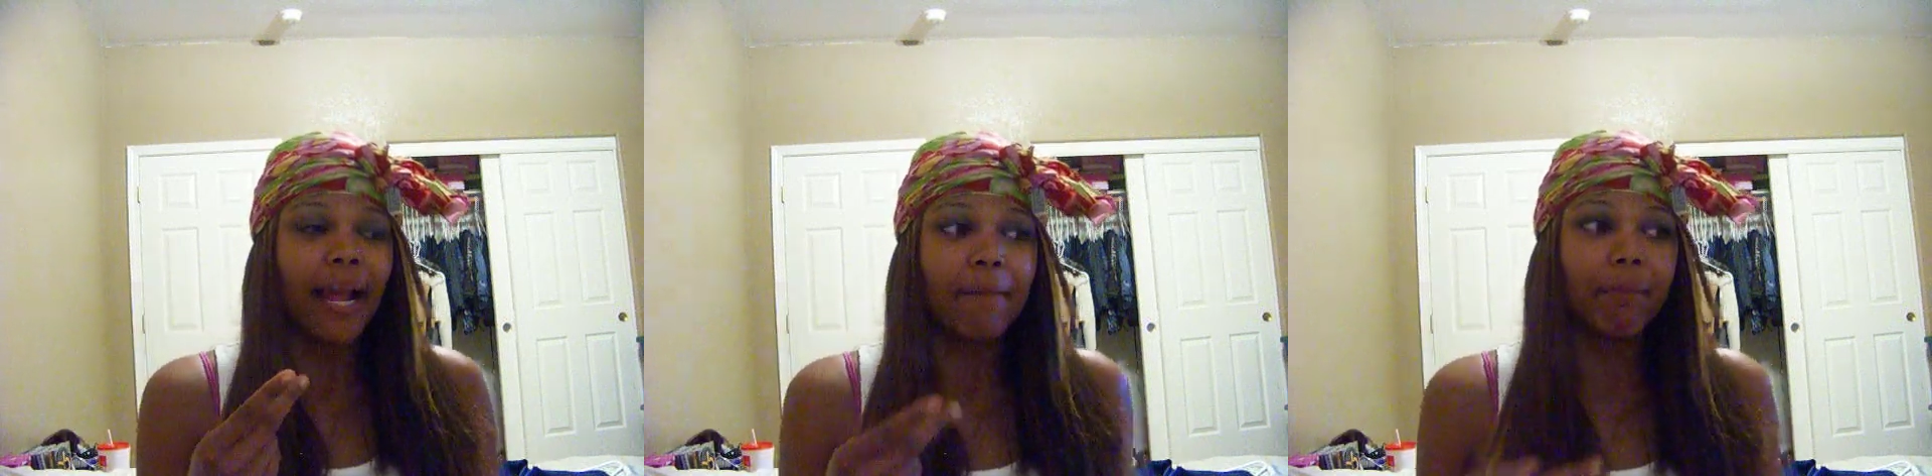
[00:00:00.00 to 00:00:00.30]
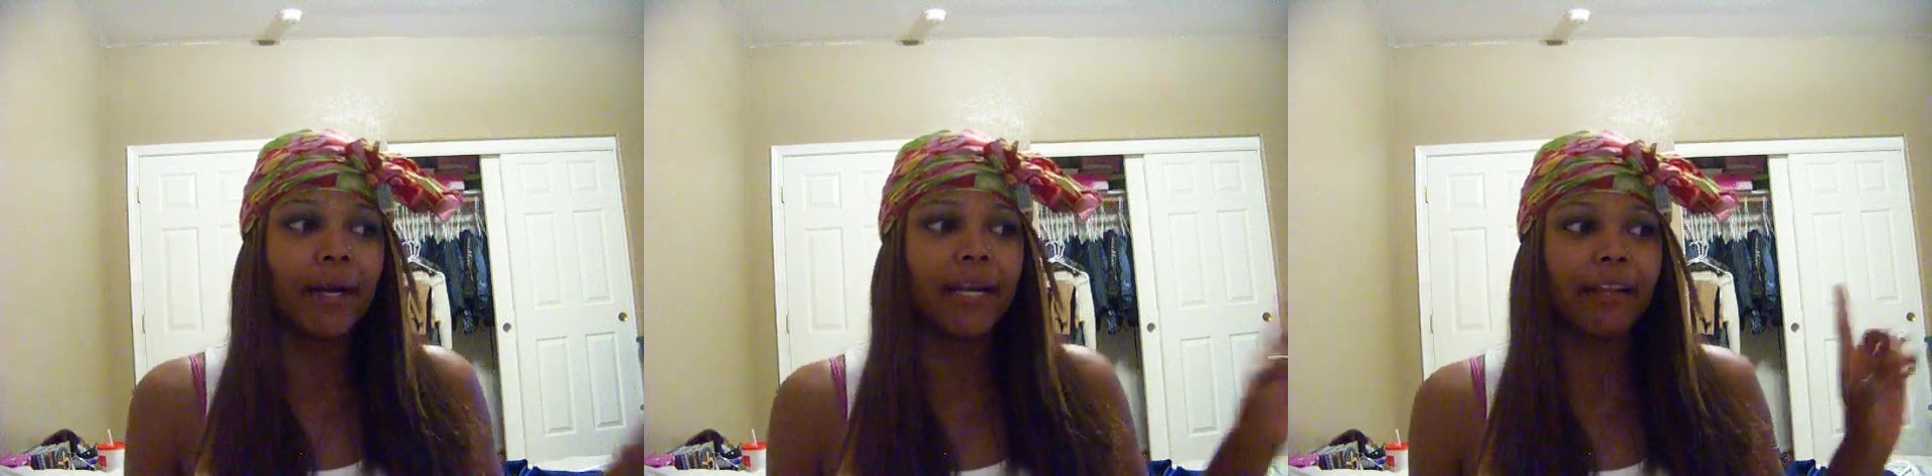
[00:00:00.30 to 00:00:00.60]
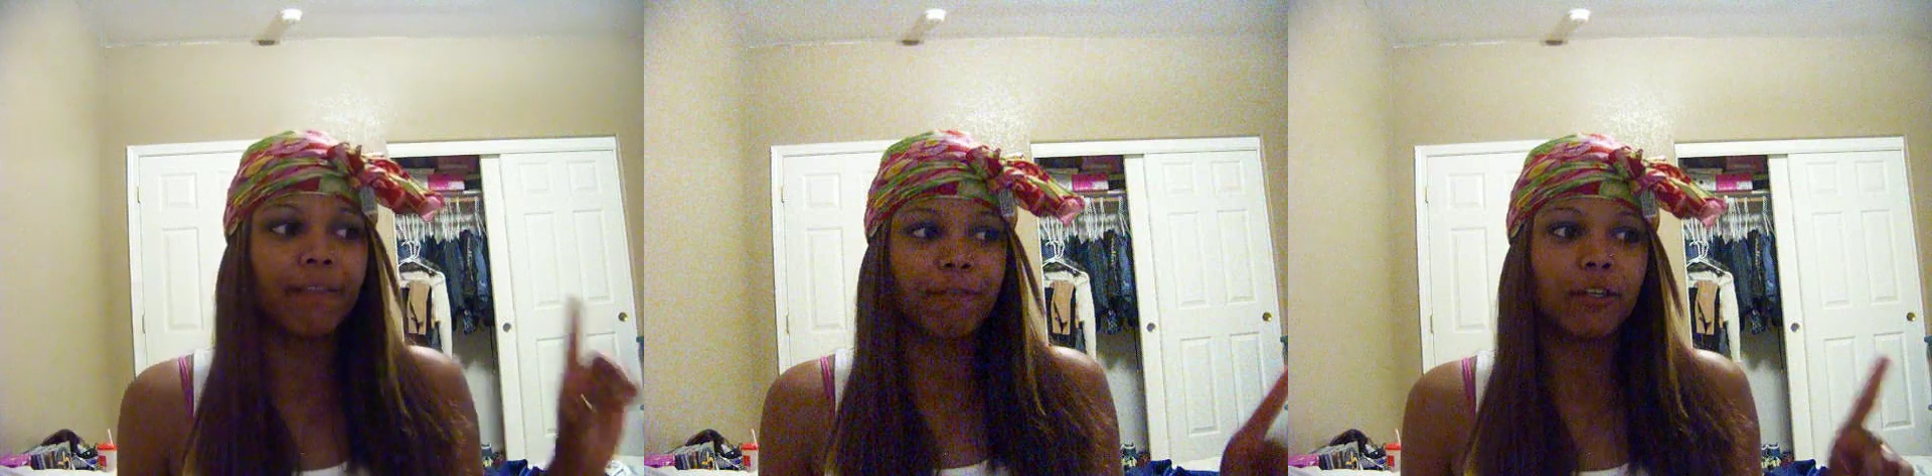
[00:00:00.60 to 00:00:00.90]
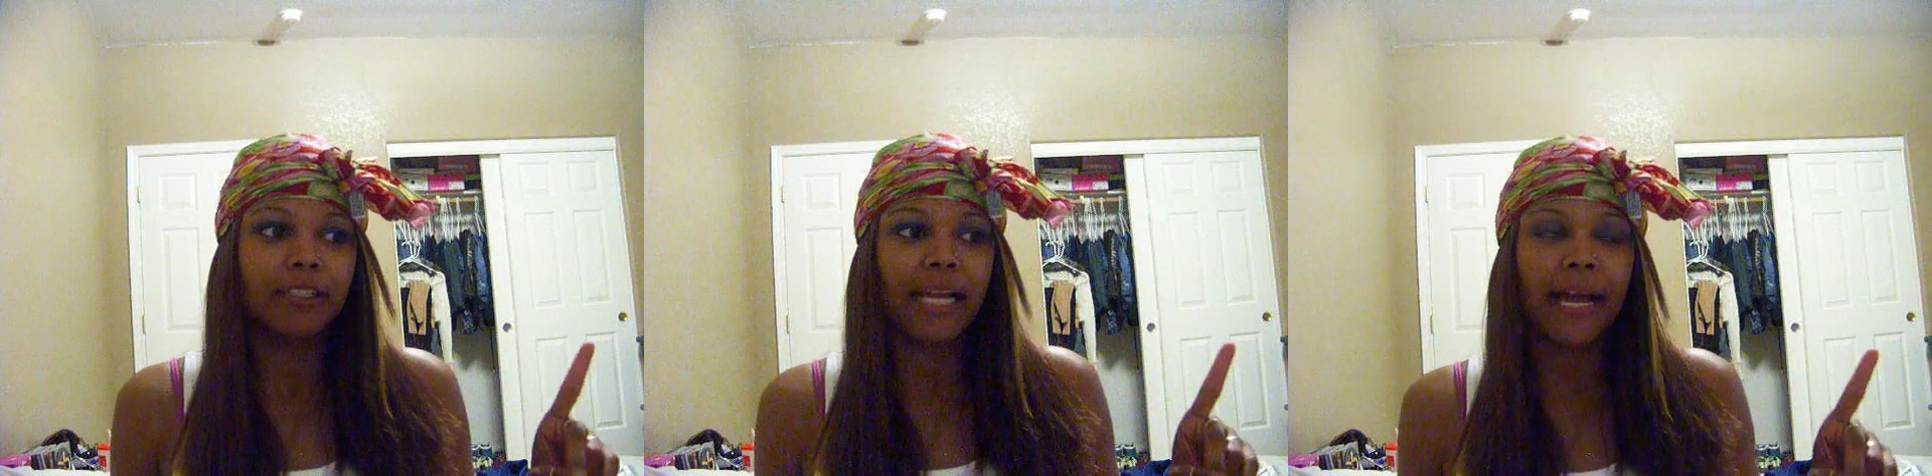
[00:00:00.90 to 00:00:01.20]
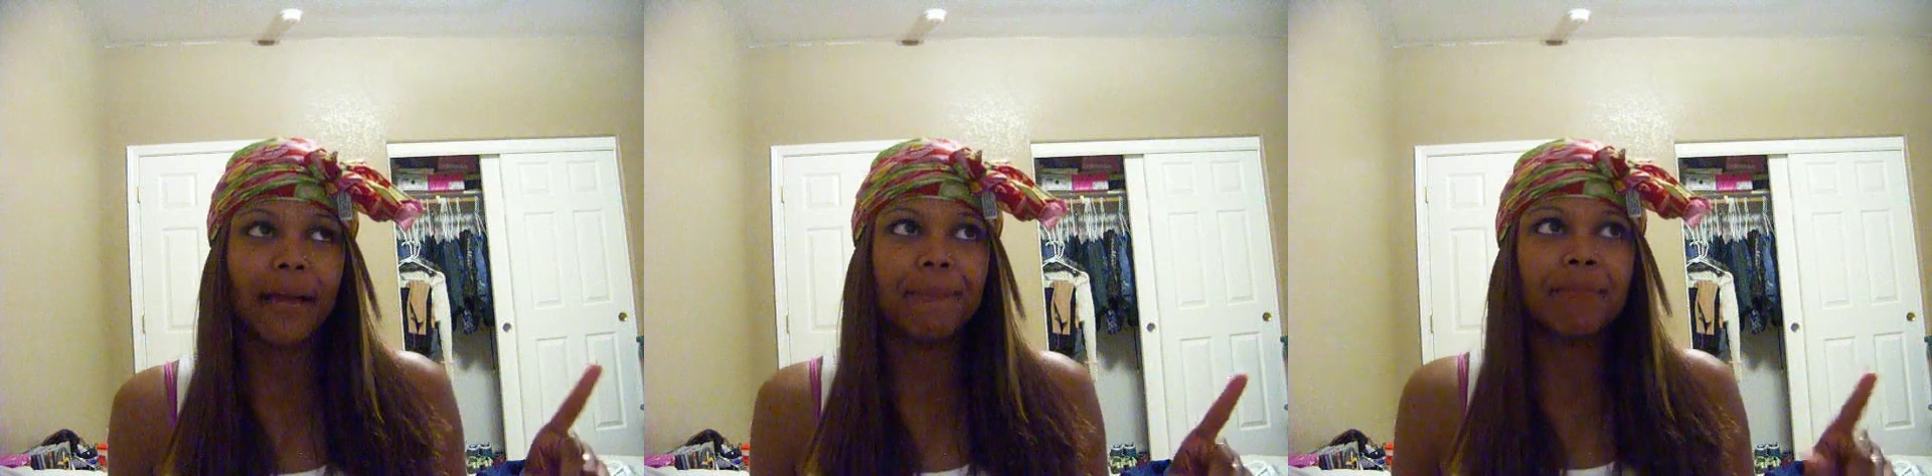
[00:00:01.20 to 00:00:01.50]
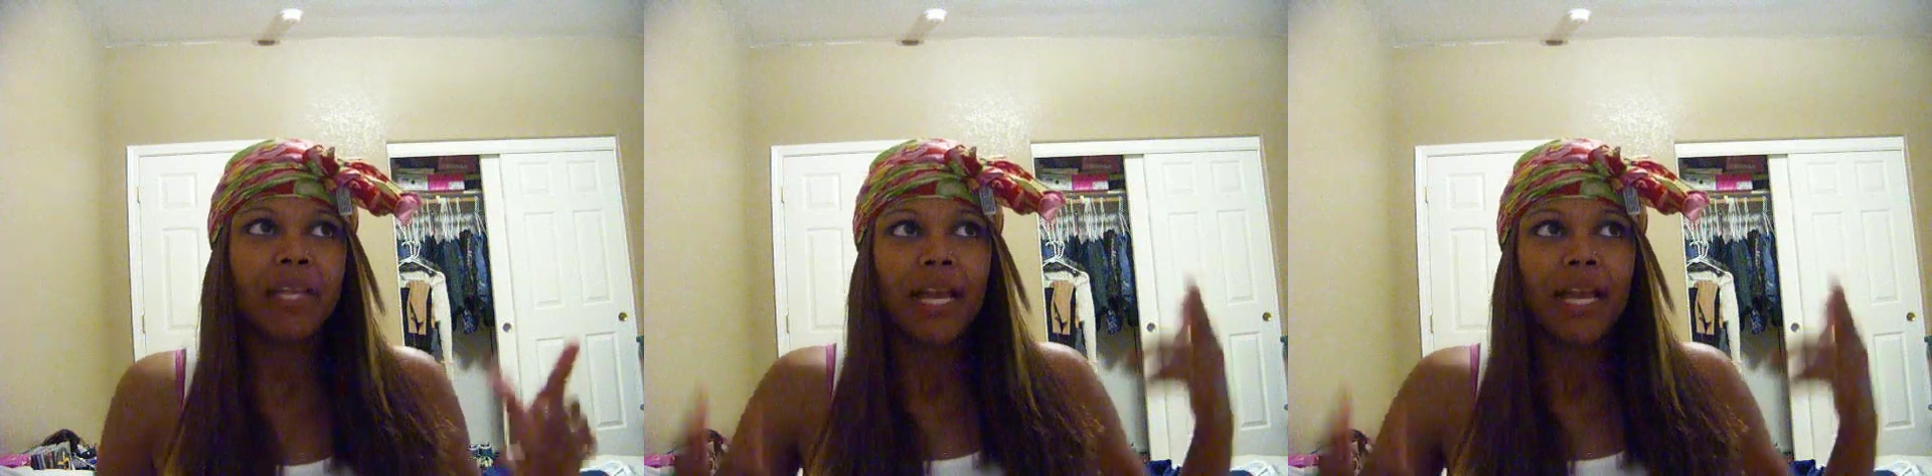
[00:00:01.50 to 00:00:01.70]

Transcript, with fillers: I braided it the first time,